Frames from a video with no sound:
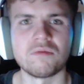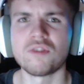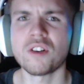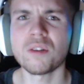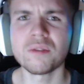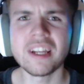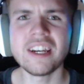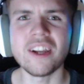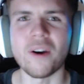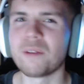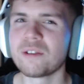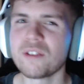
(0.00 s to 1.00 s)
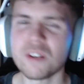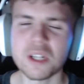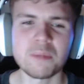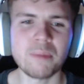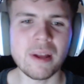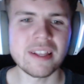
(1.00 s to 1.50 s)
Ronaldinho, I was not
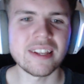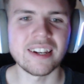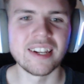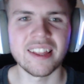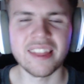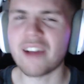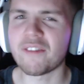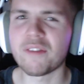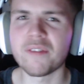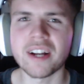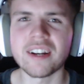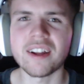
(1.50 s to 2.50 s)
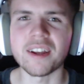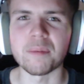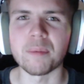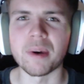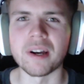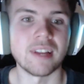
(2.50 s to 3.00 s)
expecting that from Van Dijk,
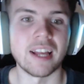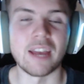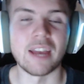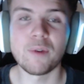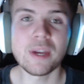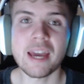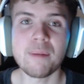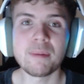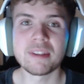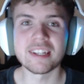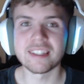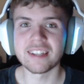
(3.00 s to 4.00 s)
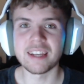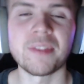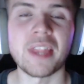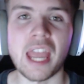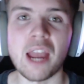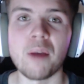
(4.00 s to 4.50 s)
but if we can get him into the team,
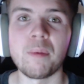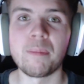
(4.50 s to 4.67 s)
it'll be